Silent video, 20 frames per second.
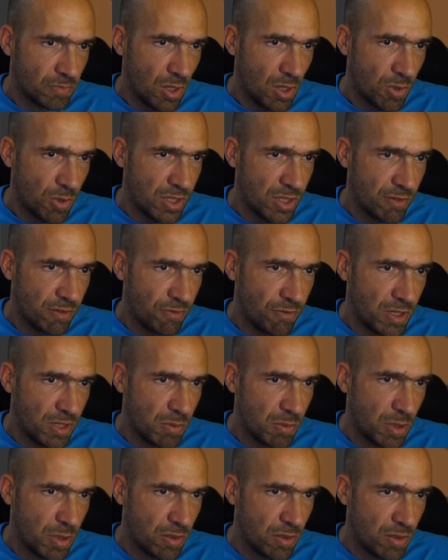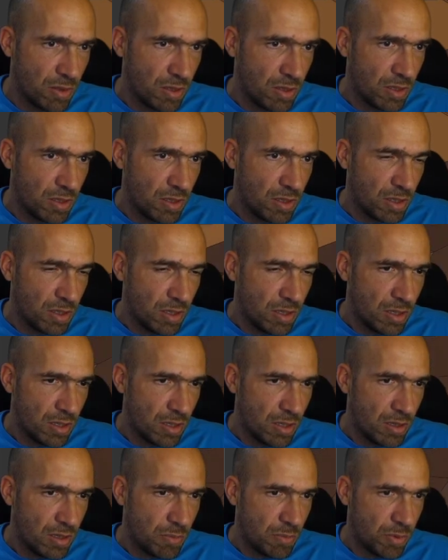No, it's invisible.
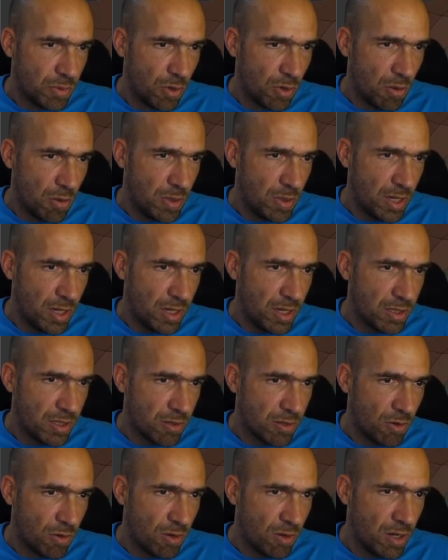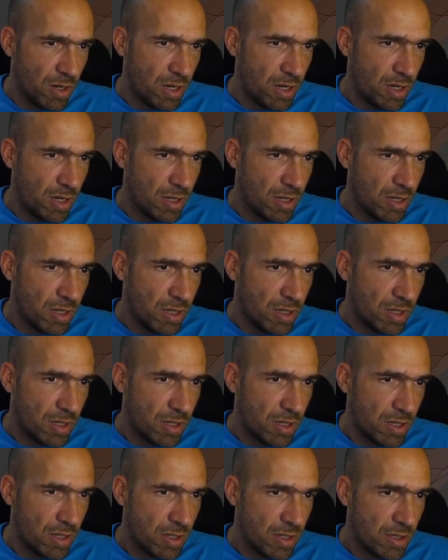Probably it's only
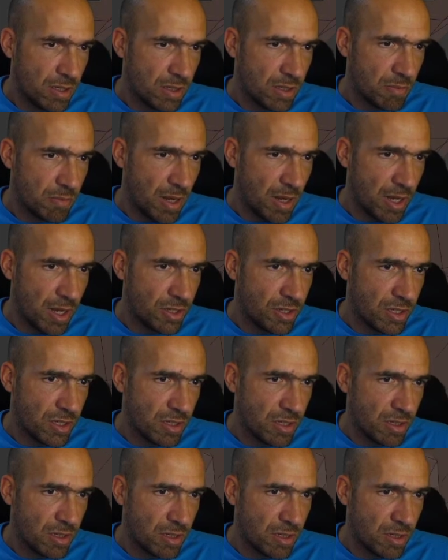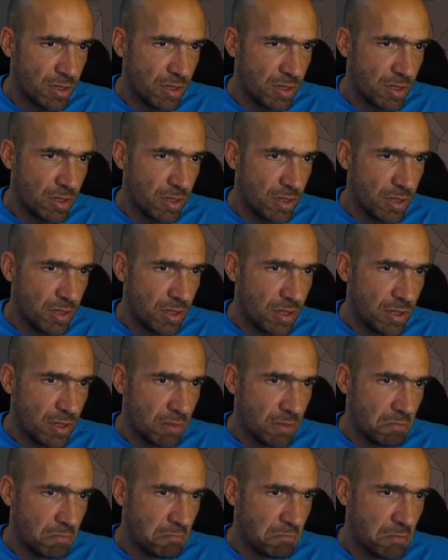some edges.
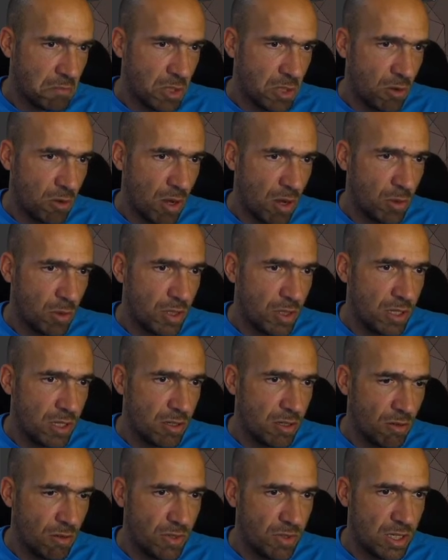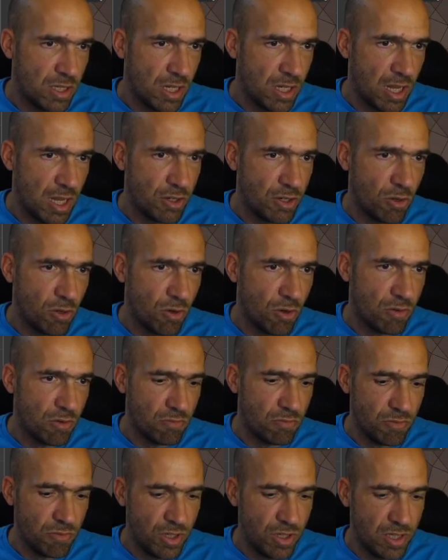So I will dissolve this edge
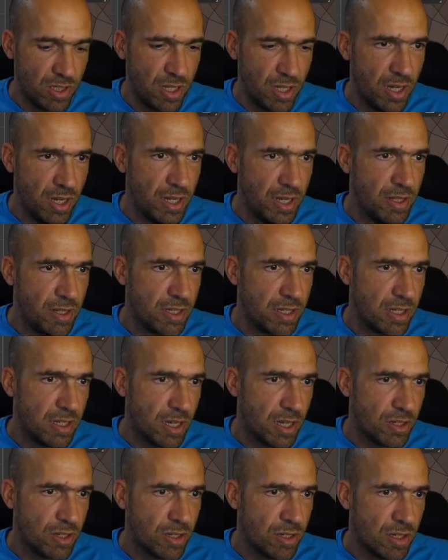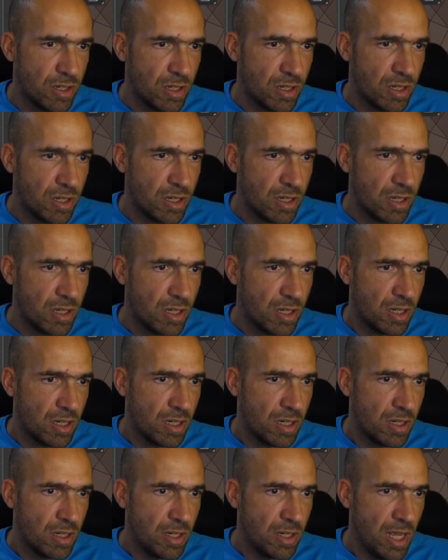or just delete this edge.
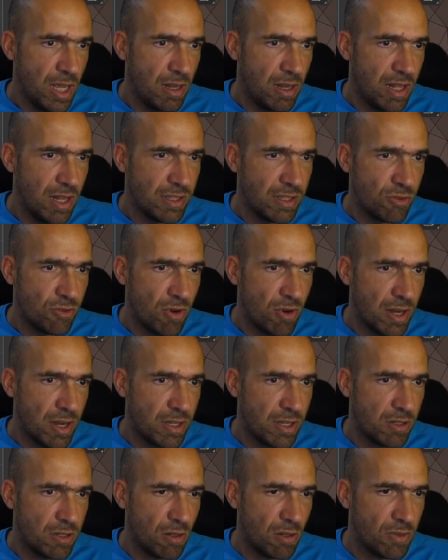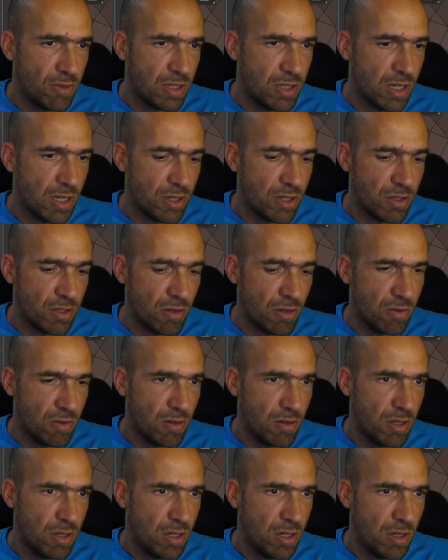Yeah, let's try dissolve this edge. No.
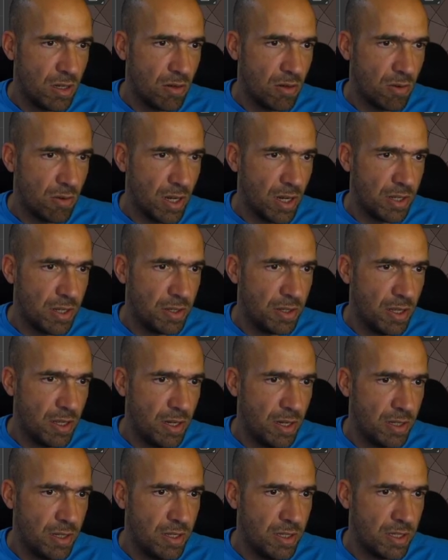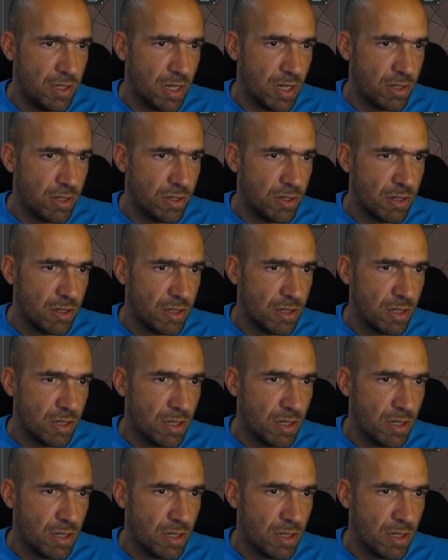Okay, delete this edge.